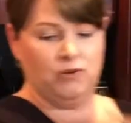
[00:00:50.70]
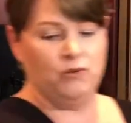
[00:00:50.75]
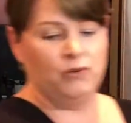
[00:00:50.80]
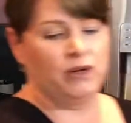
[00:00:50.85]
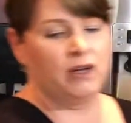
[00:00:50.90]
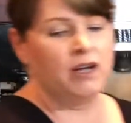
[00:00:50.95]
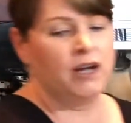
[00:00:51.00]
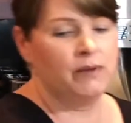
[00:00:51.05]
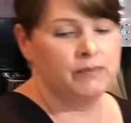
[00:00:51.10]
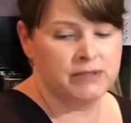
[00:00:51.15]

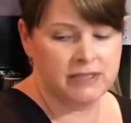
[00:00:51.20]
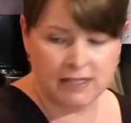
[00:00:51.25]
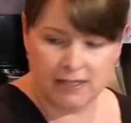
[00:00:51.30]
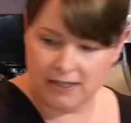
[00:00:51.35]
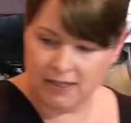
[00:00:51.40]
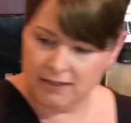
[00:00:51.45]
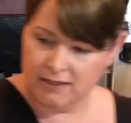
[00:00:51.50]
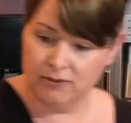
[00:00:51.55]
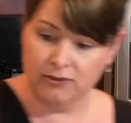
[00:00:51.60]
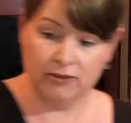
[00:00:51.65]
what comes in
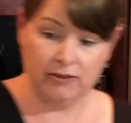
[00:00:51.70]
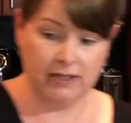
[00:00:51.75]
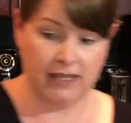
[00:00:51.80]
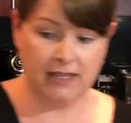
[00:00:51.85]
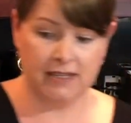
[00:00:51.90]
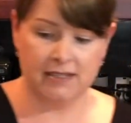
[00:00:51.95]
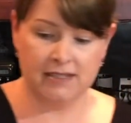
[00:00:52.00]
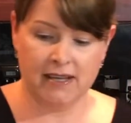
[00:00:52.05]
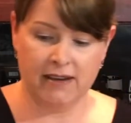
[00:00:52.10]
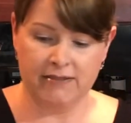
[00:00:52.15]
it. Oh,
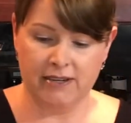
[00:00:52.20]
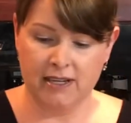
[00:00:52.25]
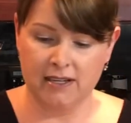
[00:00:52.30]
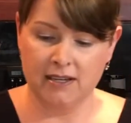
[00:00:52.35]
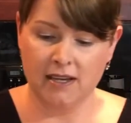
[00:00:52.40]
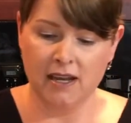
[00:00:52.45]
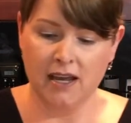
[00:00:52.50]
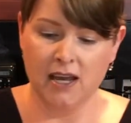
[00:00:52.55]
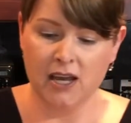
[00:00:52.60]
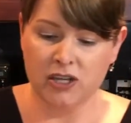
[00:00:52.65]
that is heavy.
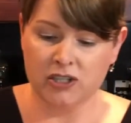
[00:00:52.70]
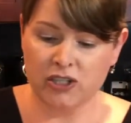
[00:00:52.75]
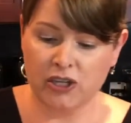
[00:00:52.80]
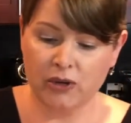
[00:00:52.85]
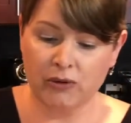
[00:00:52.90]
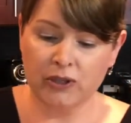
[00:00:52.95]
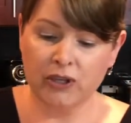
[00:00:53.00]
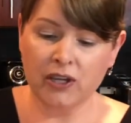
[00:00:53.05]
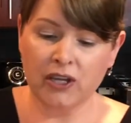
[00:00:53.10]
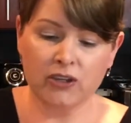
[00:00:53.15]

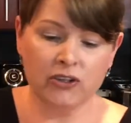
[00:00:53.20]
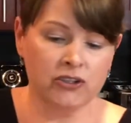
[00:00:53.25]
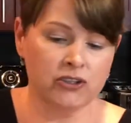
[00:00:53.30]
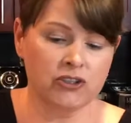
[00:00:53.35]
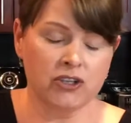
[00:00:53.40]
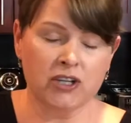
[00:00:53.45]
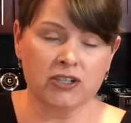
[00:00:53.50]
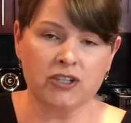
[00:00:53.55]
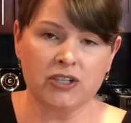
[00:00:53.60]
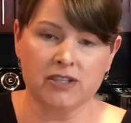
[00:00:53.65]
So you get your
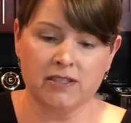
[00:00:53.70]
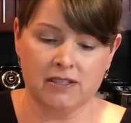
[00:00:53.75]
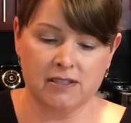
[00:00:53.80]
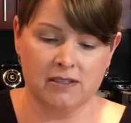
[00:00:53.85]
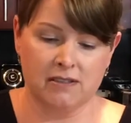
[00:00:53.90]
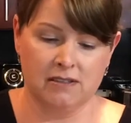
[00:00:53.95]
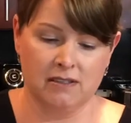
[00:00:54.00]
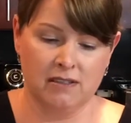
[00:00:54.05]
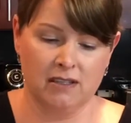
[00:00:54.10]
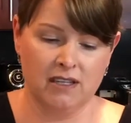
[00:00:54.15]

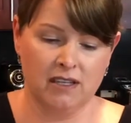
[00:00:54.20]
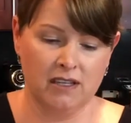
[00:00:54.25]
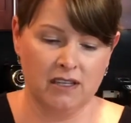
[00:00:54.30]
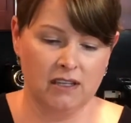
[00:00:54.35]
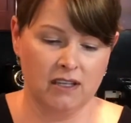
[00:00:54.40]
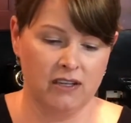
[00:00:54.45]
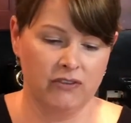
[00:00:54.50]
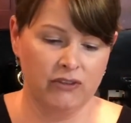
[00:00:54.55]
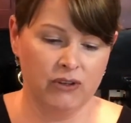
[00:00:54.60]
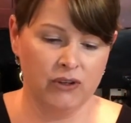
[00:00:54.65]
instructions.
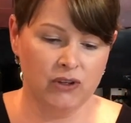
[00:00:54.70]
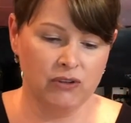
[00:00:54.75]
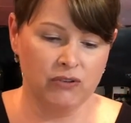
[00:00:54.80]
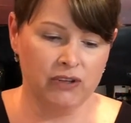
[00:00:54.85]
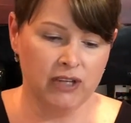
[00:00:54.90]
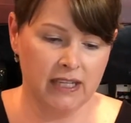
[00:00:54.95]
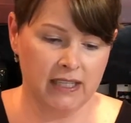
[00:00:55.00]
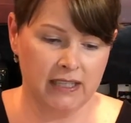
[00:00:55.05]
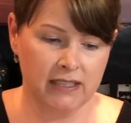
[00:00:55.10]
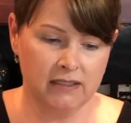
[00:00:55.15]
If you can
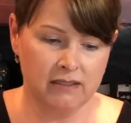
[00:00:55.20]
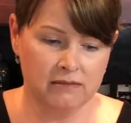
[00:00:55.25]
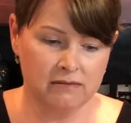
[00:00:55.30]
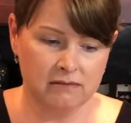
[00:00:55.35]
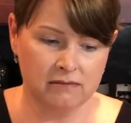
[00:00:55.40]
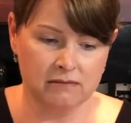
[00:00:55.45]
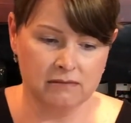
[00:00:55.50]
read,